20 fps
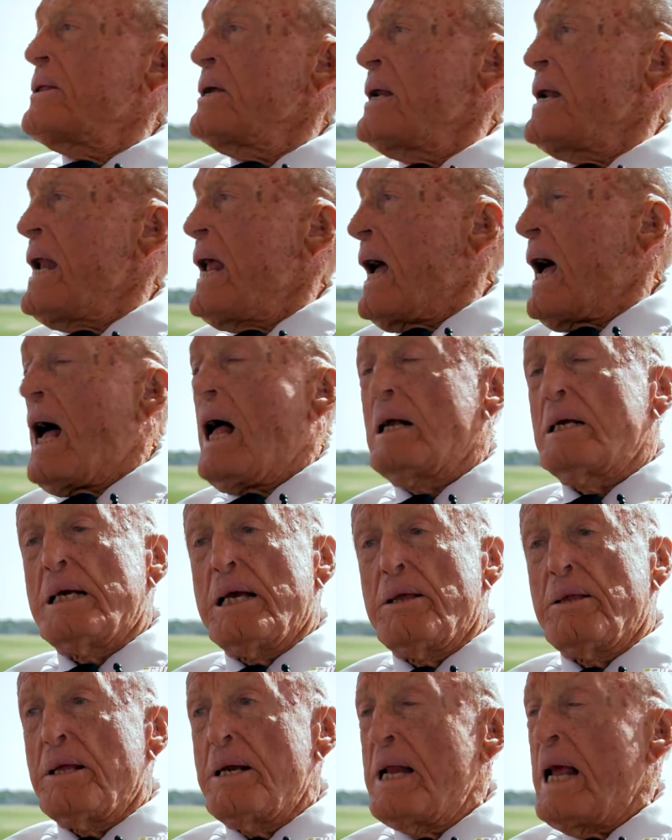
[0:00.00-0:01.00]
Then I'll
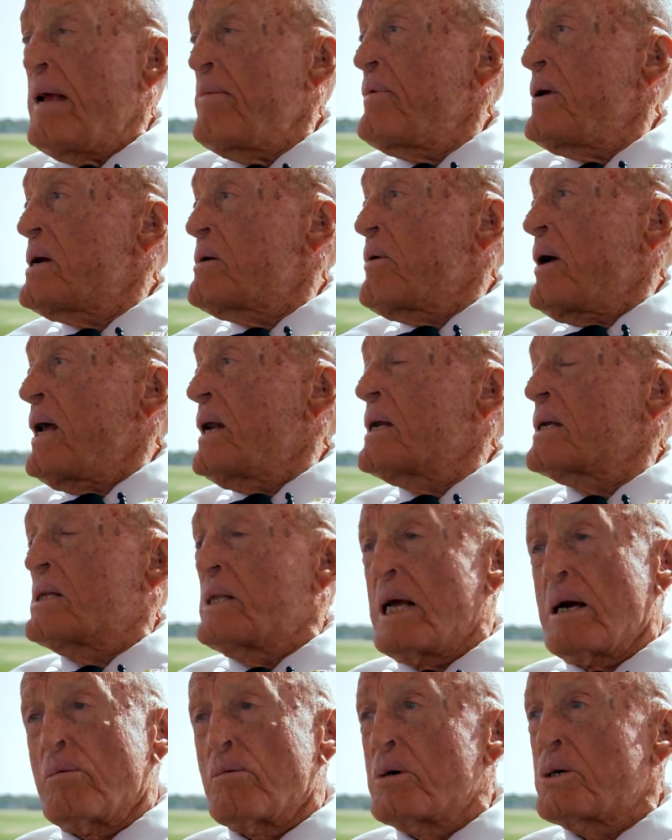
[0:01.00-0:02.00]
give the Navy credit.
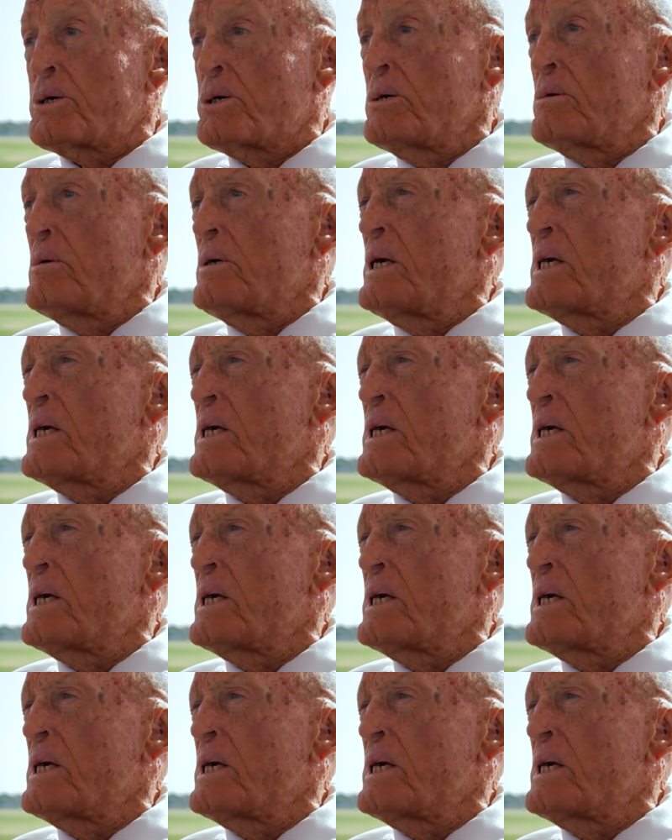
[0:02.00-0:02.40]
They were shooting.